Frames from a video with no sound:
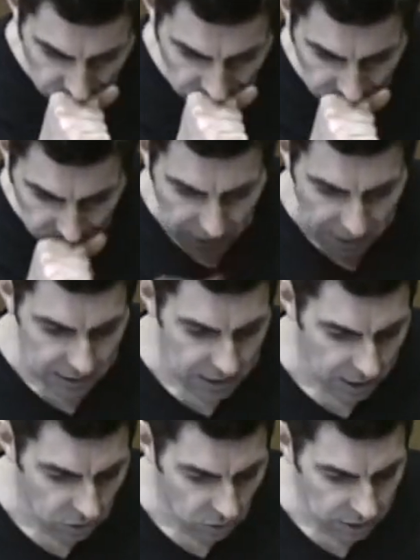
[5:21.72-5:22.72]
and
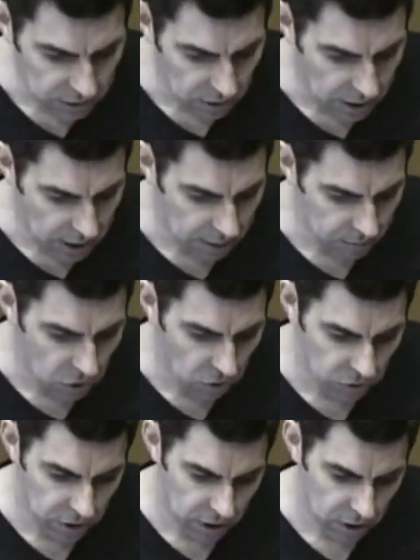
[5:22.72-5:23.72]
another one um,
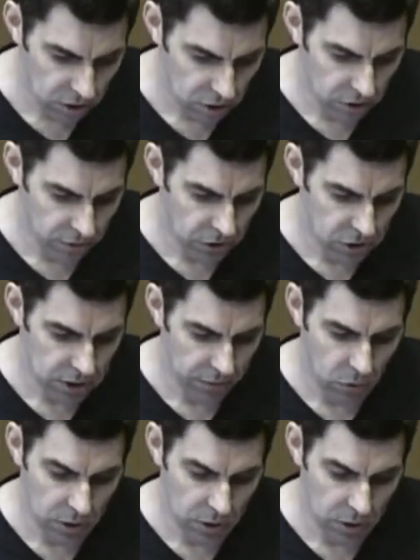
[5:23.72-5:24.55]
called the University of